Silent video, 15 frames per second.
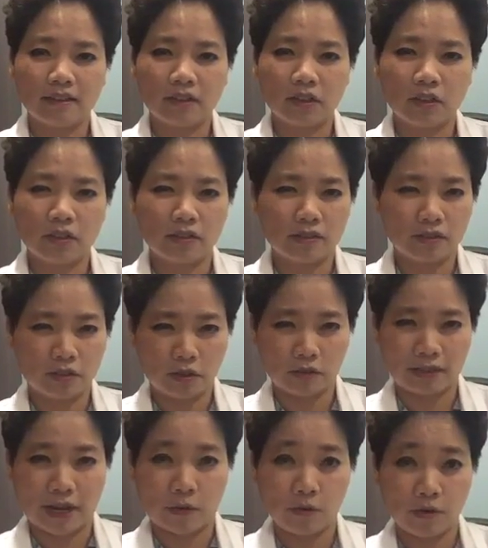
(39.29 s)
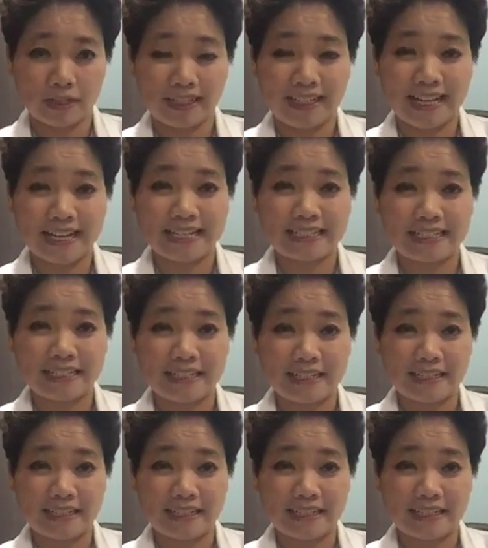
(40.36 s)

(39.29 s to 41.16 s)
that word legacy,